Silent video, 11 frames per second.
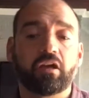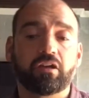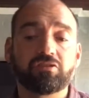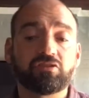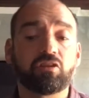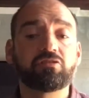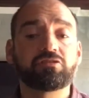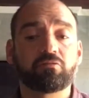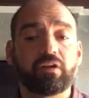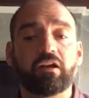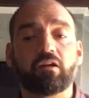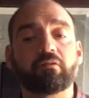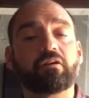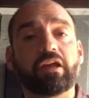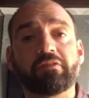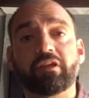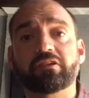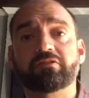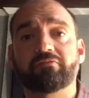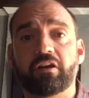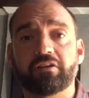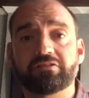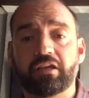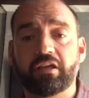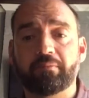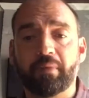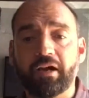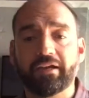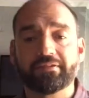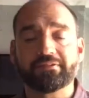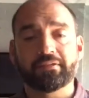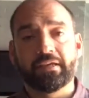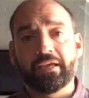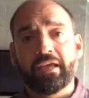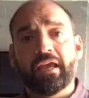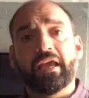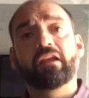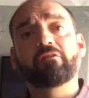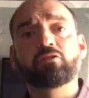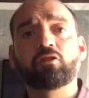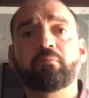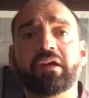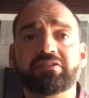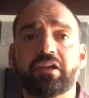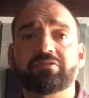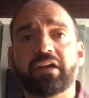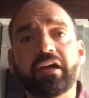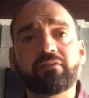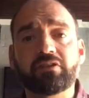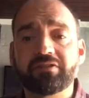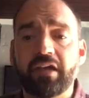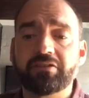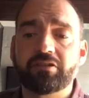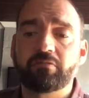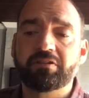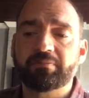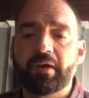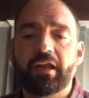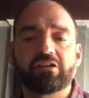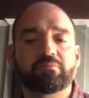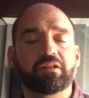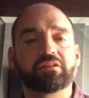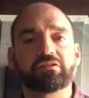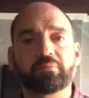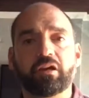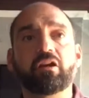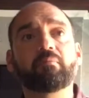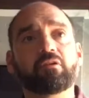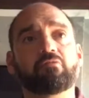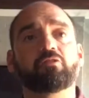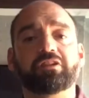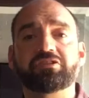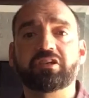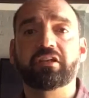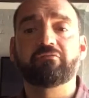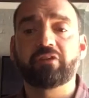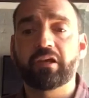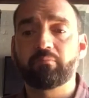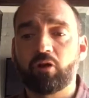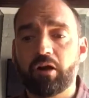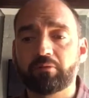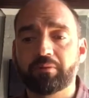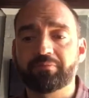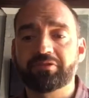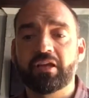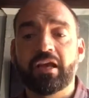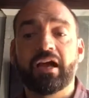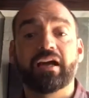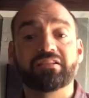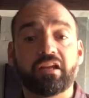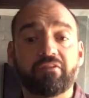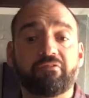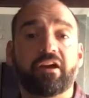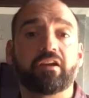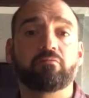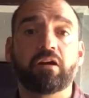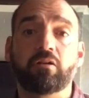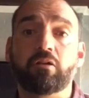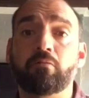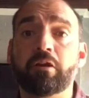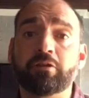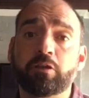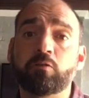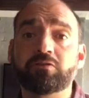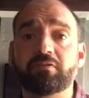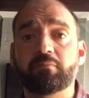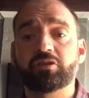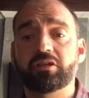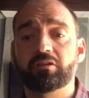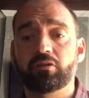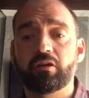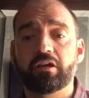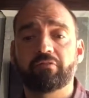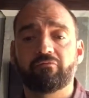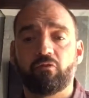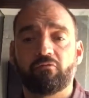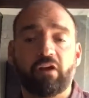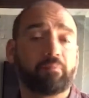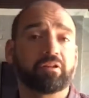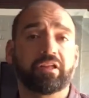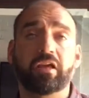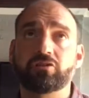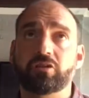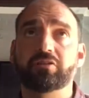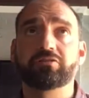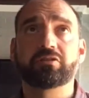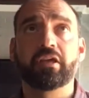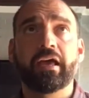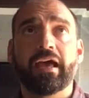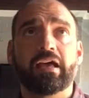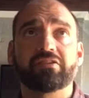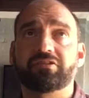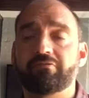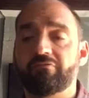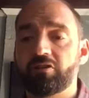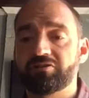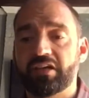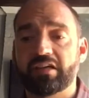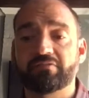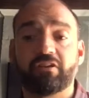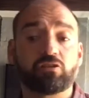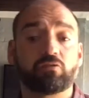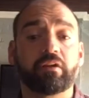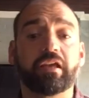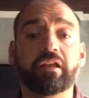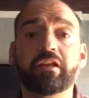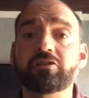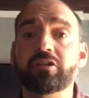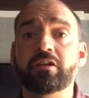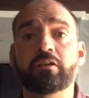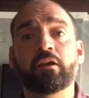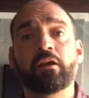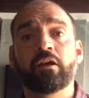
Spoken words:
concerns around ethics, fairness, and bias. In other domains outside of disaster risk management, there's been a number of really significant problems identified around the use of machine learning for applications as diverse as facial recognition,